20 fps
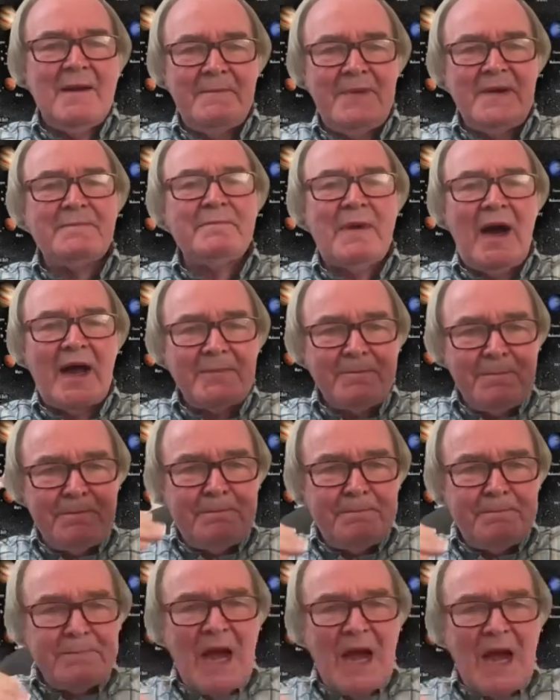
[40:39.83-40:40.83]
but my
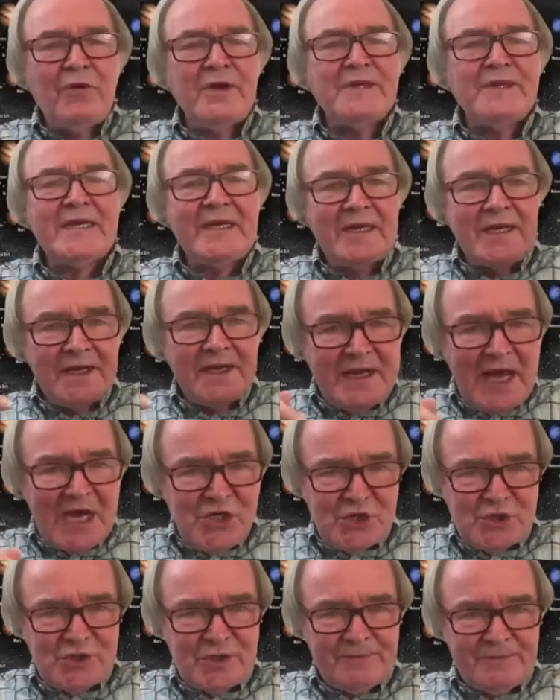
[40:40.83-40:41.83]
current
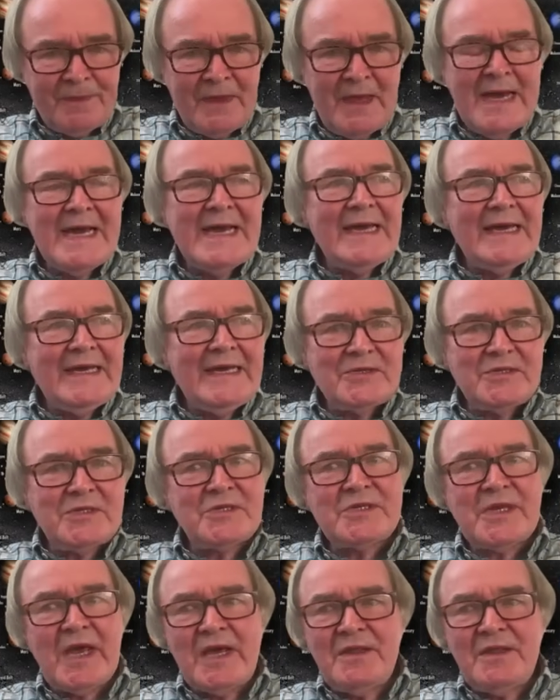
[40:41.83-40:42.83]
inclination is to
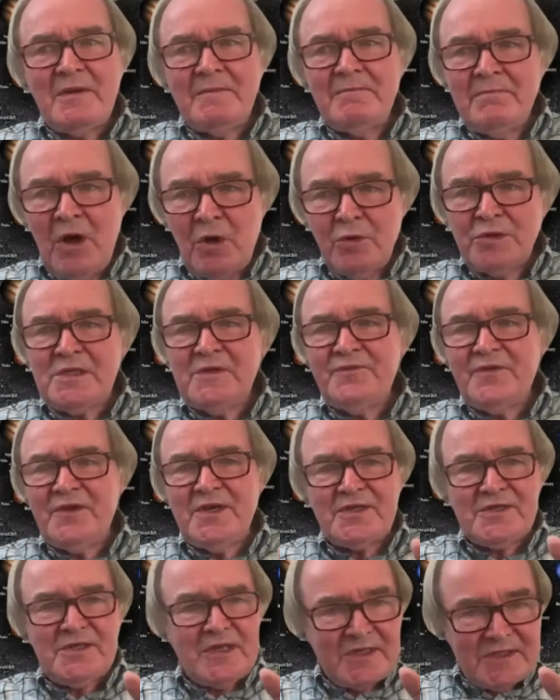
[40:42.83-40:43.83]
say the
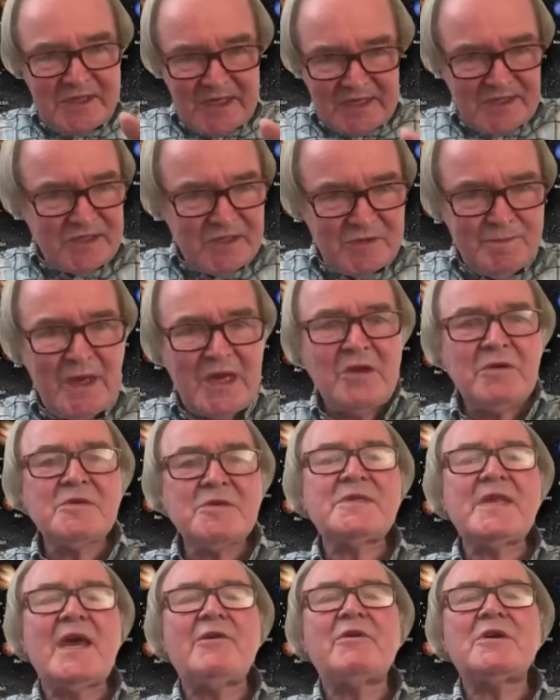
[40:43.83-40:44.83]
multiverse exists
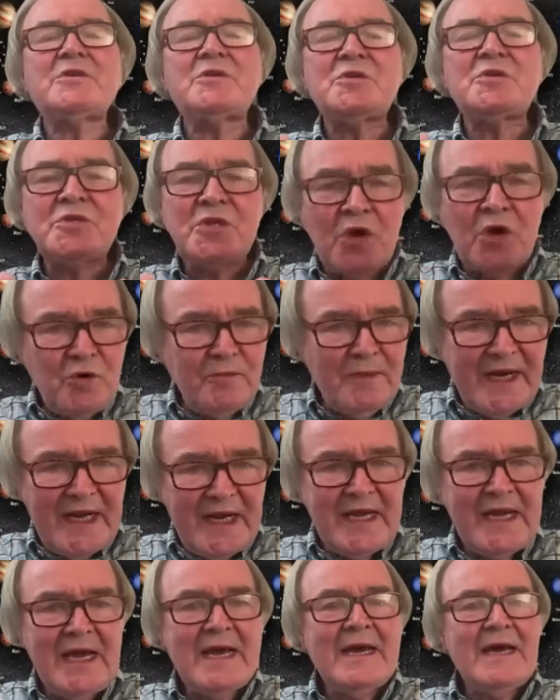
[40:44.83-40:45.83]
because there are so
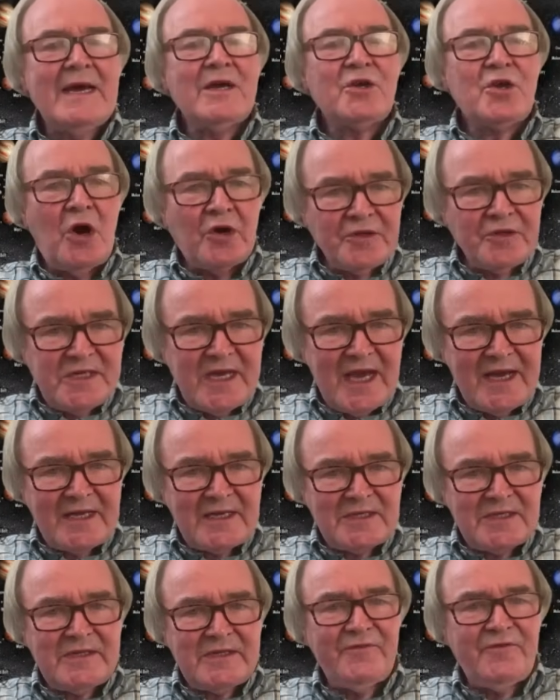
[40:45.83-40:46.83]
many
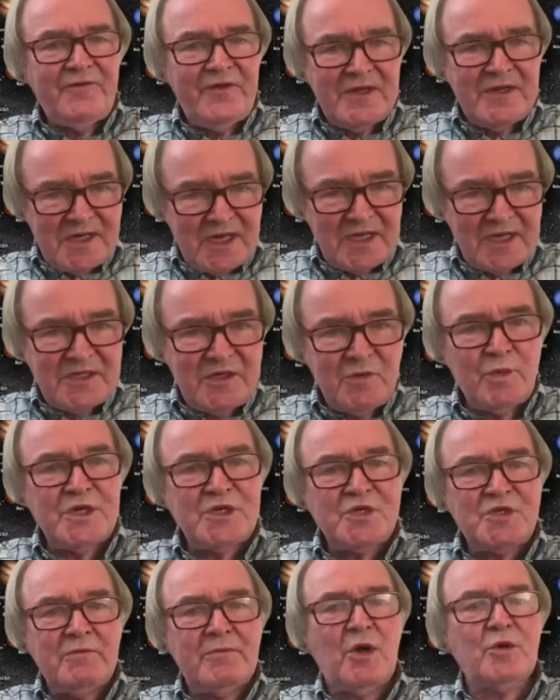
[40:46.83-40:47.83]
contexts in physics in
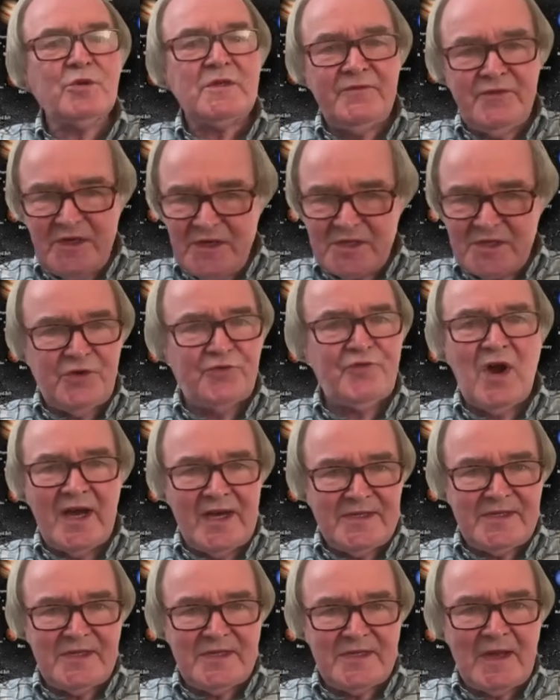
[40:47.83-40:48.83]
which the multiverse
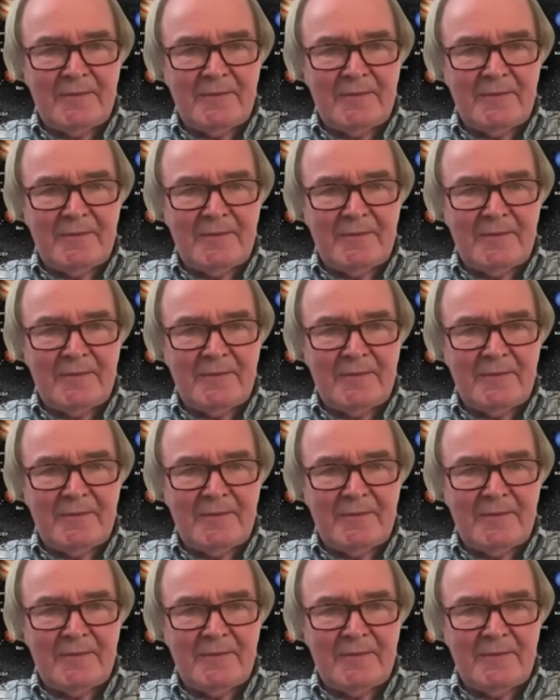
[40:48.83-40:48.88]
arises.